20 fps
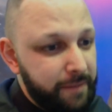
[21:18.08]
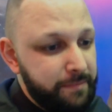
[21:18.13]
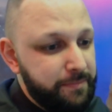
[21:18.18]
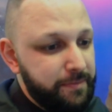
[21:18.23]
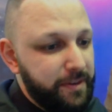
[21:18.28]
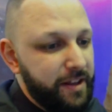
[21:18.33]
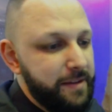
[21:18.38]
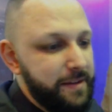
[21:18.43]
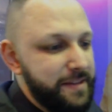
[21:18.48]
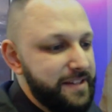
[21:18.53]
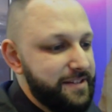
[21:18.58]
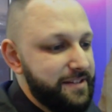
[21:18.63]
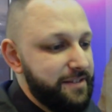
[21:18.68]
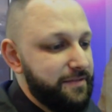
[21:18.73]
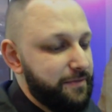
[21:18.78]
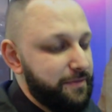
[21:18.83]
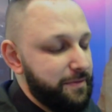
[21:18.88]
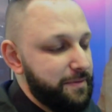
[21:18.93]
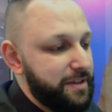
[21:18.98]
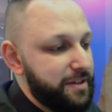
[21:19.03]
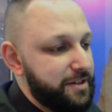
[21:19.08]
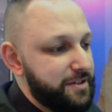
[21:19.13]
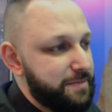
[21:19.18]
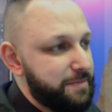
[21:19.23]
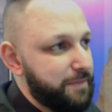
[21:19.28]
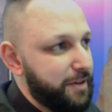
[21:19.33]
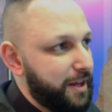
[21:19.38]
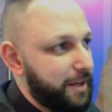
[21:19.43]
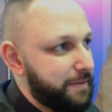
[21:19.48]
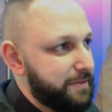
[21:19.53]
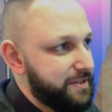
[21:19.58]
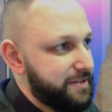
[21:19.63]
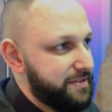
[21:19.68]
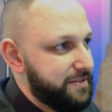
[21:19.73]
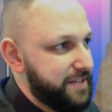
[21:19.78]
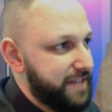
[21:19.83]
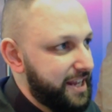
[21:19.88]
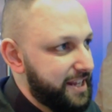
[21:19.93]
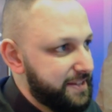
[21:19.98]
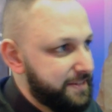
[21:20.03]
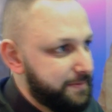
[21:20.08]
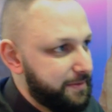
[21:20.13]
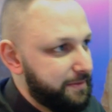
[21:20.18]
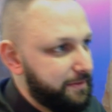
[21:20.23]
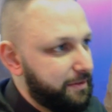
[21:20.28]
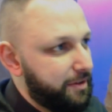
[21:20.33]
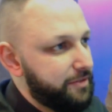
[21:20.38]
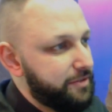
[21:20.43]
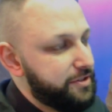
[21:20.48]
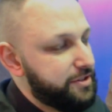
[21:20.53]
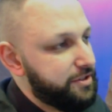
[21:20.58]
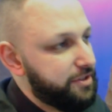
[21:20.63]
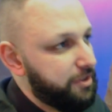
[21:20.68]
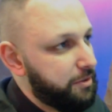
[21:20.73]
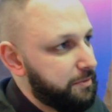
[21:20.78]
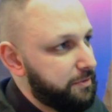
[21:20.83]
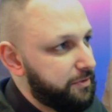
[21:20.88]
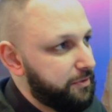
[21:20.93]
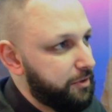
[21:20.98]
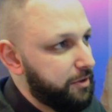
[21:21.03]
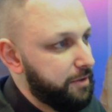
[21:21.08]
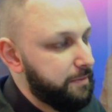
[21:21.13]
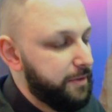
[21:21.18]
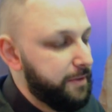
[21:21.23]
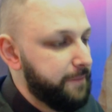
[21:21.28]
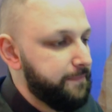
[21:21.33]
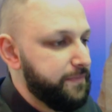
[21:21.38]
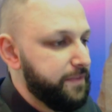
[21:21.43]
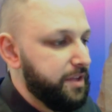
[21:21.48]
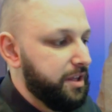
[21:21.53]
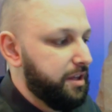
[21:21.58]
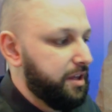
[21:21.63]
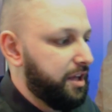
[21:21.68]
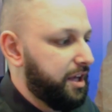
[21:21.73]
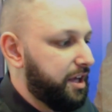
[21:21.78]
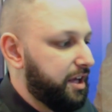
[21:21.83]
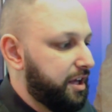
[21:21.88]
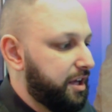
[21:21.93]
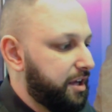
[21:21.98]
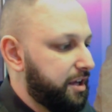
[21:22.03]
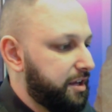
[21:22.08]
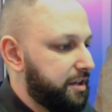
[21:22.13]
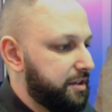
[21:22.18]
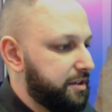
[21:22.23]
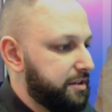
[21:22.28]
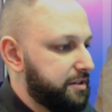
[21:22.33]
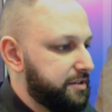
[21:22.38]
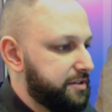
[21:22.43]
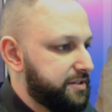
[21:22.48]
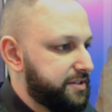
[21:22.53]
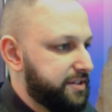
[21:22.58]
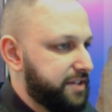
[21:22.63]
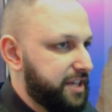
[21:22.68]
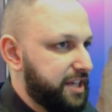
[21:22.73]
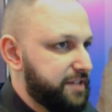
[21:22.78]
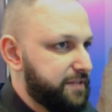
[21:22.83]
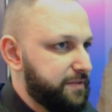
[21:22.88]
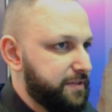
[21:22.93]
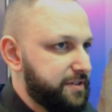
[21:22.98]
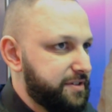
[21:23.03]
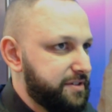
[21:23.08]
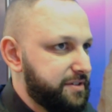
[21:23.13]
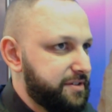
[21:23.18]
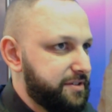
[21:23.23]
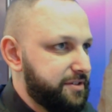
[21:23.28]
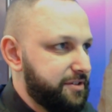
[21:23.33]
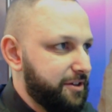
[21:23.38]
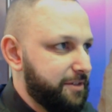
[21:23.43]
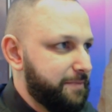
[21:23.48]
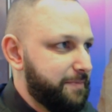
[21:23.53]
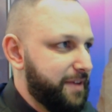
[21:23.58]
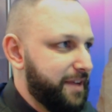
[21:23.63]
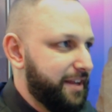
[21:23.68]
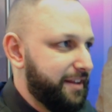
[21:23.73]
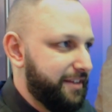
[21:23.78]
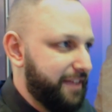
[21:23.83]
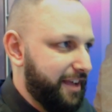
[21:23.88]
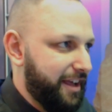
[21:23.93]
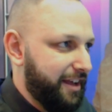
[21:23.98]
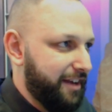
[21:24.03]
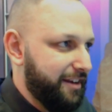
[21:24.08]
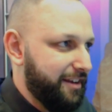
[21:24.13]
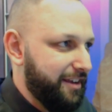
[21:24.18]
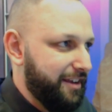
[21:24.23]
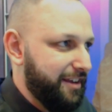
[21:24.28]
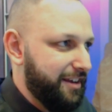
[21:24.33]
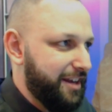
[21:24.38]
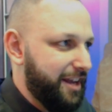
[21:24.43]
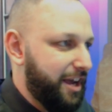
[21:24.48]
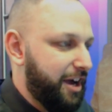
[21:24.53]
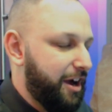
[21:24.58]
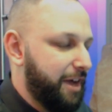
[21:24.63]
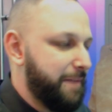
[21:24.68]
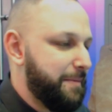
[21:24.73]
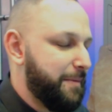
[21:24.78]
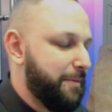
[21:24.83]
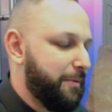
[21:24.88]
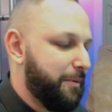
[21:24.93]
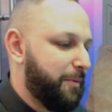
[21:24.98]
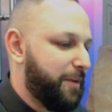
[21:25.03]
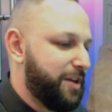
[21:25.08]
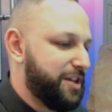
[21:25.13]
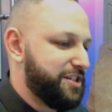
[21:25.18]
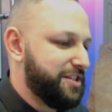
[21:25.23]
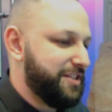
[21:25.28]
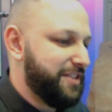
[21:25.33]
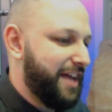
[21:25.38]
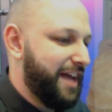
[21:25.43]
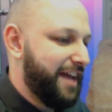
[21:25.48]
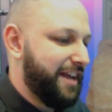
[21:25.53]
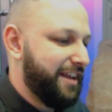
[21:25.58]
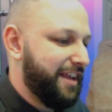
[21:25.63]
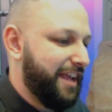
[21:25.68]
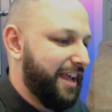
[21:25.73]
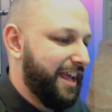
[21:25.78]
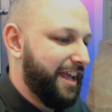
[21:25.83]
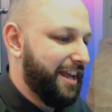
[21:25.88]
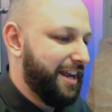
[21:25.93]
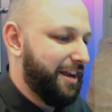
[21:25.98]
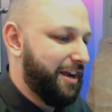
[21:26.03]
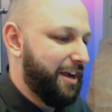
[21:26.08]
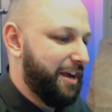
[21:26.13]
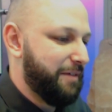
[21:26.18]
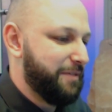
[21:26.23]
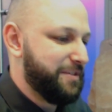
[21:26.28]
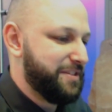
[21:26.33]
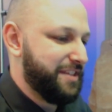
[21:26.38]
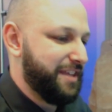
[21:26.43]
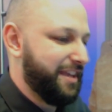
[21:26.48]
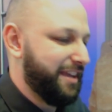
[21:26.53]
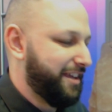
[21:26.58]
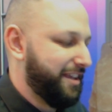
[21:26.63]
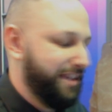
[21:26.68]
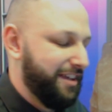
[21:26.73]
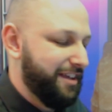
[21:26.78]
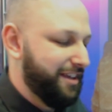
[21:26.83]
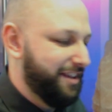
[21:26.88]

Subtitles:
probably easy for me to just bring up because Dan's been on the show before, but Sketch versus Dirtbag Dan. Now I remember watching that, and I was like,